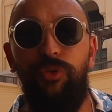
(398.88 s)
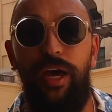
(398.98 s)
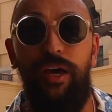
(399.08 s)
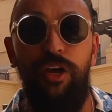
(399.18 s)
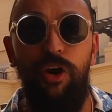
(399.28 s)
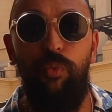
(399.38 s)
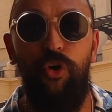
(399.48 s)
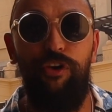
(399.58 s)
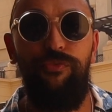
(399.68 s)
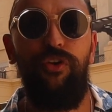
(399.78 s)
the
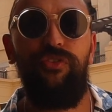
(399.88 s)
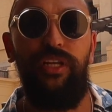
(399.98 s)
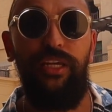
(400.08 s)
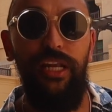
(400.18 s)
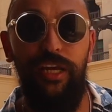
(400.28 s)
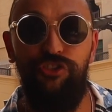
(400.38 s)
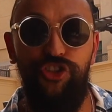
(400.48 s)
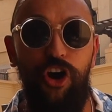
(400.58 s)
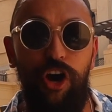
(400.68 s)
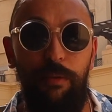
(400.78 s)
workforce and get a
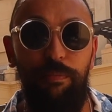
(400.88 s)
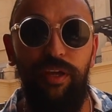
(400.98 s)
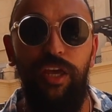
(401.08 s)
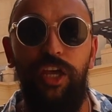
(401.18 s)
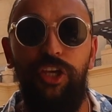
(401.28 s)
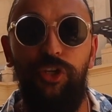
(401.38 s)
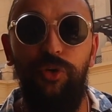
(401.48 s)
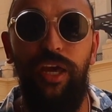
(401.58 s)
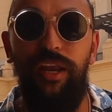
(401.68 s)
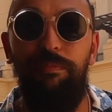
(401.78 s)
job,
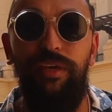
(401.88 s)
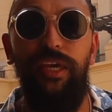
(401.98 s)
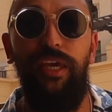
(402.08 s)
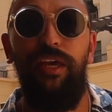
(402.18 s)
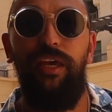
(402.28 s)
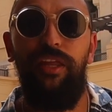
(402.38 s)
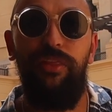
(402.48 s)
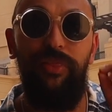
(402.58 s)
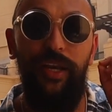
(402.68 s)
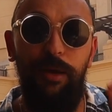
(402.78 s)
you're gonna be
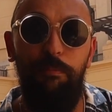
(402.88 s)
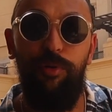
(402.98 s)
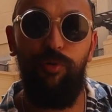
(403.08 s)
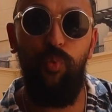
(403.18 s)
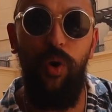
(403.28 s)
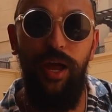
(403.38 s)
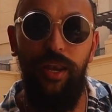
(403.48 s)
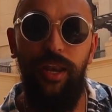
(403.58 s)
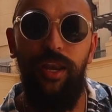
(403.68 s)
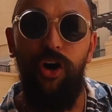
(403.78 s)
the #1
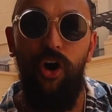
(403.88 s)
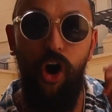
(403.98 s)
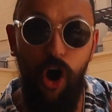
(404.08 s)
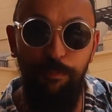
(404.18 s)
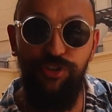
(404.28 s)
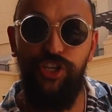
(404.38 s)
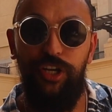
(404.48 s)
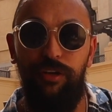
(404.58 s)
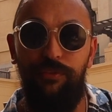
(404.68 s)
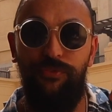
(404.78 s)

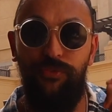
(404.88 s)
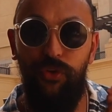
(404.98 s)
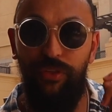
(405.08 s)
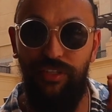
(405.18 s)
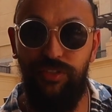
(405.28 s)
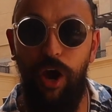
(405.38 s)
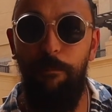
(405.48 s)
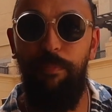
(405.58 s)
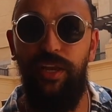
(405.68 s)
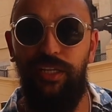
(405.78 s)
option for these
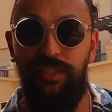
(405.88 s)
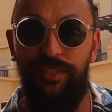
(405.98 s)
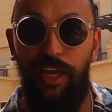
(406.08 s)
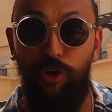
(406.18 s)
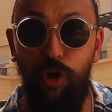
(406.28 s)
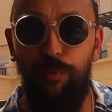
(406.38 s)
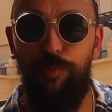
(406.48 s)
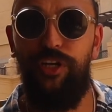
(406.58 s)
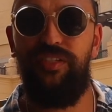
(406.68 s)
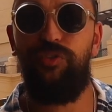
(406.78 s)
companies and
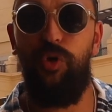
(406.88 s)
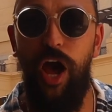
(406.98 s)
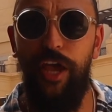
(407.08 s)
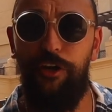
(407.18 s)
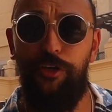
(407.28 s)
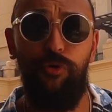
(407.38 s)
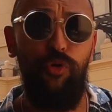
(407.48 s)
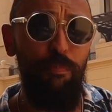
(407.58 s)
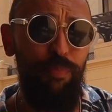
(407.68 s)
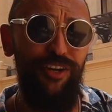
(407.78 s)
corporates to hire you,
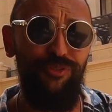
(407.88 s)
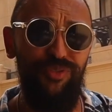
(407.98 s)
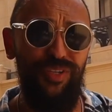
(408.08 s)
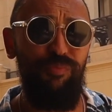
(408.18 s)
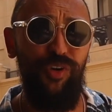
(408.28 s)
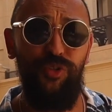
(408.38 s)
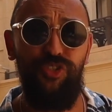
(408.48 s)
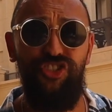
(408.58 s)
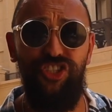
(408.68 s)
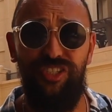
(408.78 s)
compared to someone
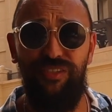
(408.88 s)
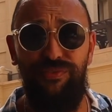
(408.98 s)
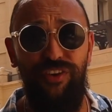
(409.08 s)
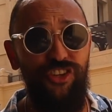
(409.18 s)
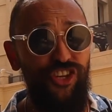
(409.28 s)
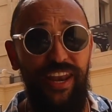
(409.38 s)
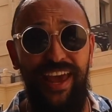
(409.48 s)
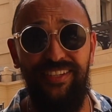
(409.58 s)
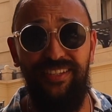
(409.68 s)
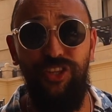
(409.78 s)
who's just fresh and
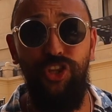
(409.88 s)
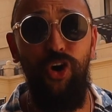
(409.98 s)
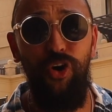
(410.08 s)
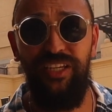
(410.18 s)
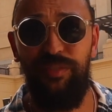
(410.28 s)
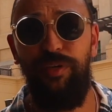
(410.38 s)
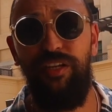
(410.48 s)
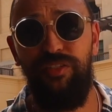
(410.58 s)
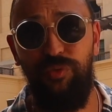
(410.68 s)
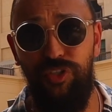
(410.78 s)
has no
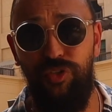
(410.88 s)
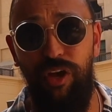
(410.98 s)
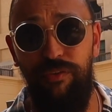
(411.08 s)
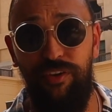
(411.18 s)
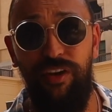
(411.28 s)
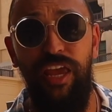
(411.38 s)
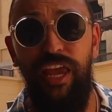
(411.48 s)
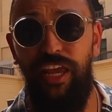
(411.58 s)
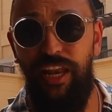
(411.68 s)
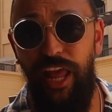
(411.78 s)
experience whatsoever
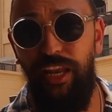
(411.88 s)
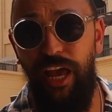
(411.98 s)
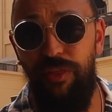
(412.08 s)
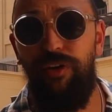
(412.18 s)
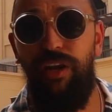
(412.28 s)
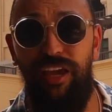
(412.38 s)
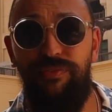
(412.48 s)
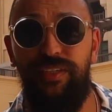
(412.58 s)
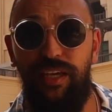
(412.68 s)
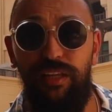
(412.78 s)
in any other
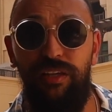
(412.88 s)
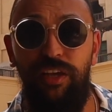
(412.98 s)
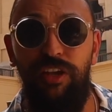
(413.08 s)
life skill.